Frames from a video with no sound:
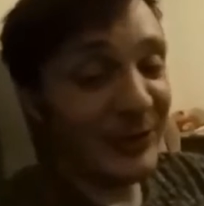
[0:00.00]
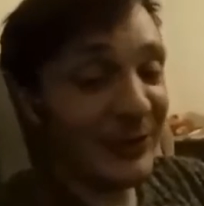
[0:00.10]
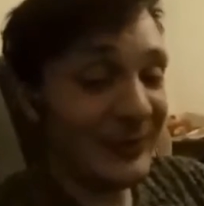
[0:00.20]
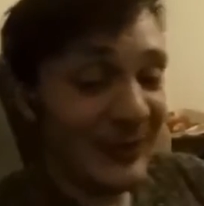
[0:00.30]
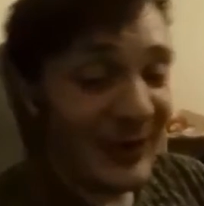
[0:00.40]

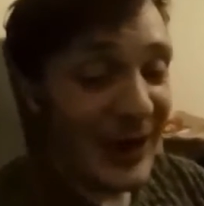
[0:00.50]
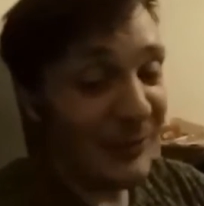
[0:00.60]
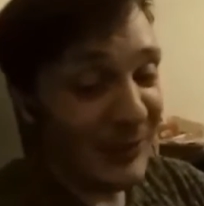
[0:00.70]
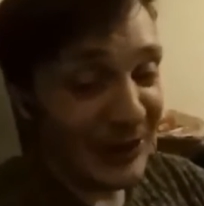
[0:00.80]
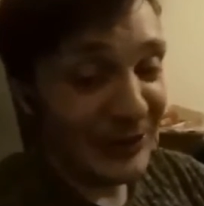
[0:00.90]
are far
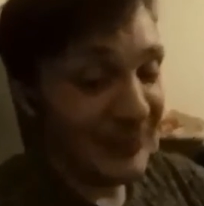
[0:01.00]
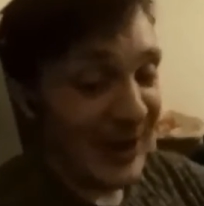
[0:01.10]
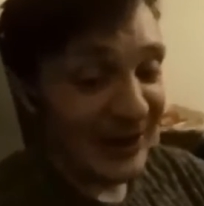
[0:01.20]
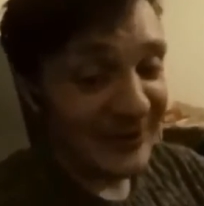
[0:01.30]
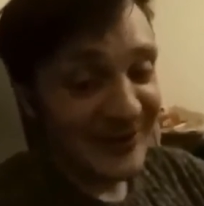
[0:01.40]
outweighing the
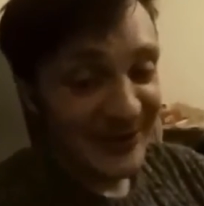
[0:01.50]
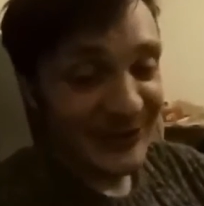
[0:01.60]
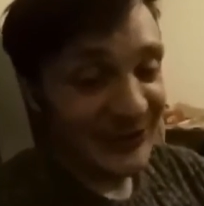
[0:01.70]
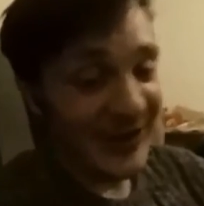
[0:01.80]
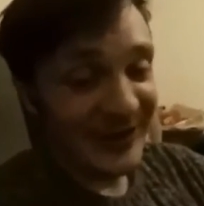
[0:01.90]
bad.
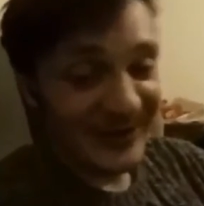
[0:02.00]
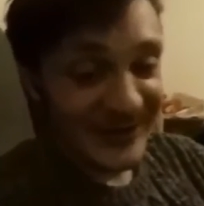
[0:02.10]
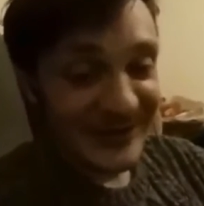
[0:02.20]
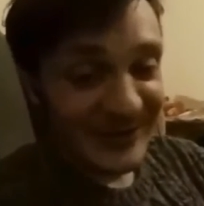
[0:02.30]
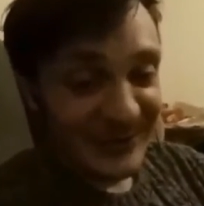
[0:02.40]
So,
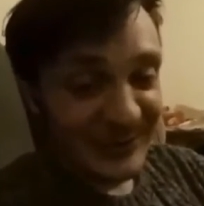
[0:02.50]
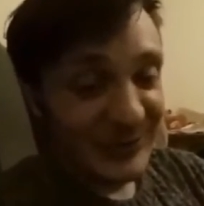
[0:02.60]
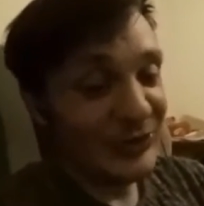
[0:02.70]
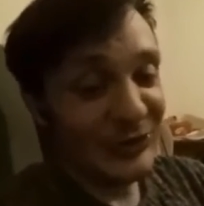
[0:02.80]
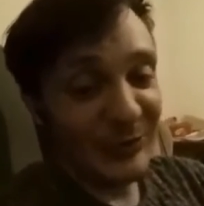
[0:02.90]

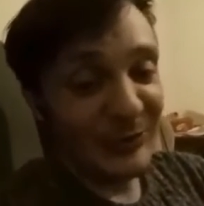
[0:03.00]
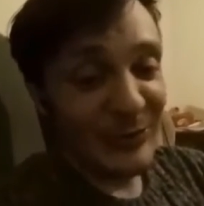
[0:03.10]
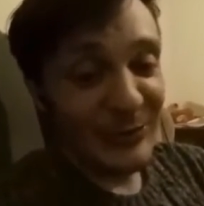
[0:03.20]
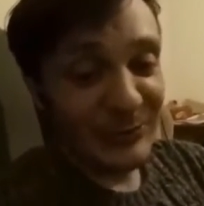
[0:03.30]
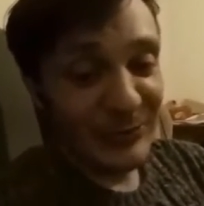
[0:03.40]
which is all
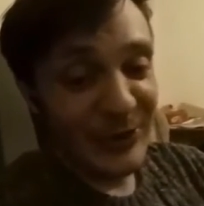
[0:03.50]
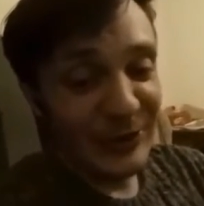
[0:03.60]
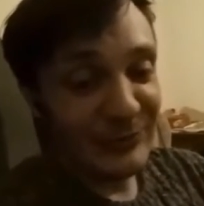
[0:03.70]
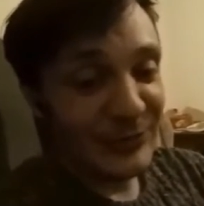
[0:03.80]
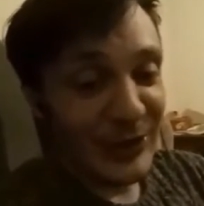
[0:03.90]
cool,
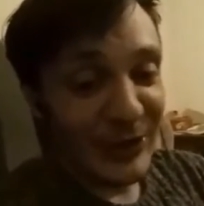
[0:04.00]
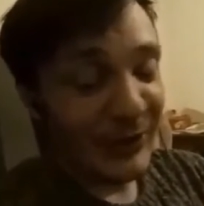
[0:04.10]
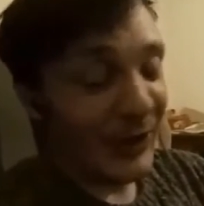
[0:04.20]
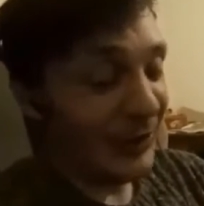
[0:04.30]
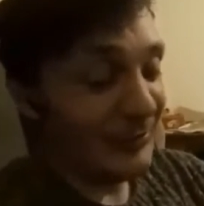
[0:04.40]
and
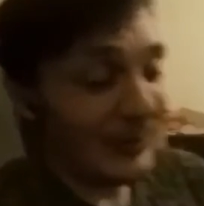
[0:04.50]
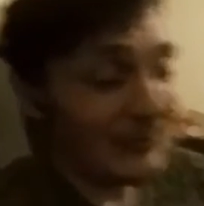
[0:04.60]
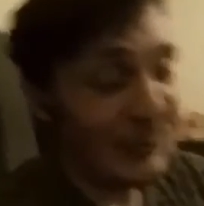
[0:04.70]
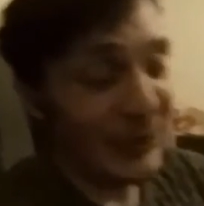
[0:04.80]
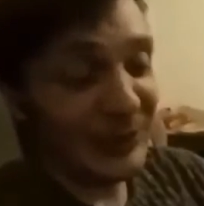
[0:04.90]
I hope
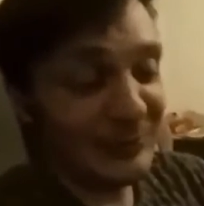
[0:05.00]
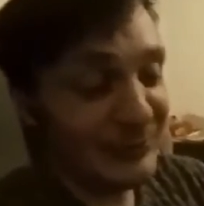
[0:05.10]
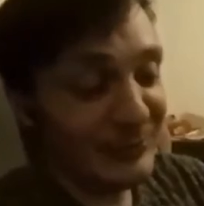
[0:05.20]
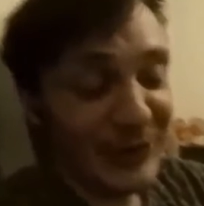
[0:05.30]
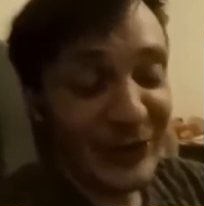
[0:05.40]
everybody
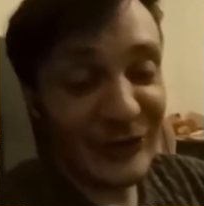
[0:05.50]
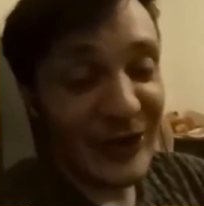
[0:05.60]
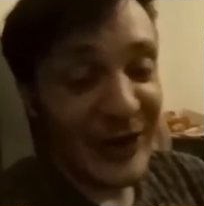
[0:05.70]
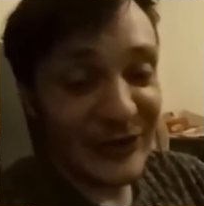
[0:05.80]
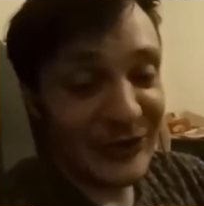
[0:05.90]

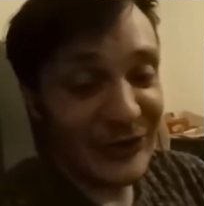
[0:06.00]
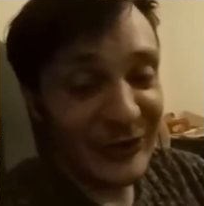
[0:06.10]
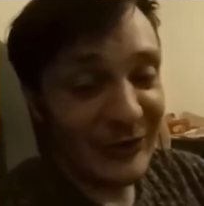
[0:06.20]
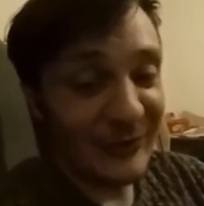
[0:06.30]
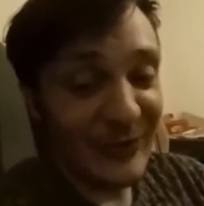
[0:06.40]
understands it's
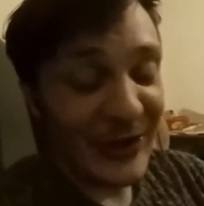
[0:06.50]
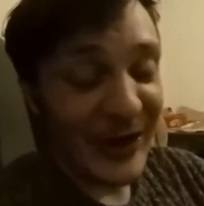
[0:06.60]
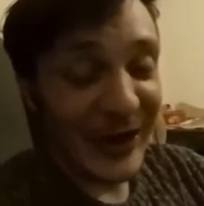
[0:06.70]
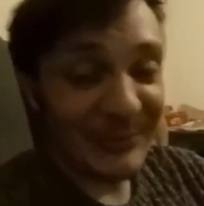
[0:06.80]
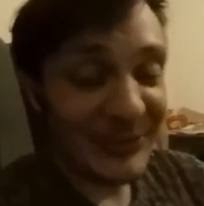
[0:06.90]
just a fun
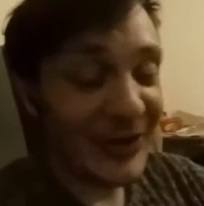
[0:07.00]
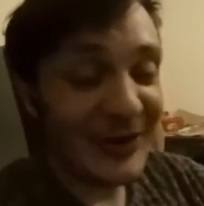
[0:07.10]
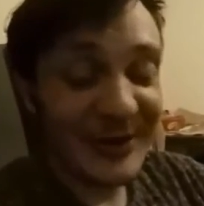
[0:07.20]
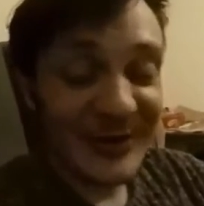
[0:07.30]
app. So,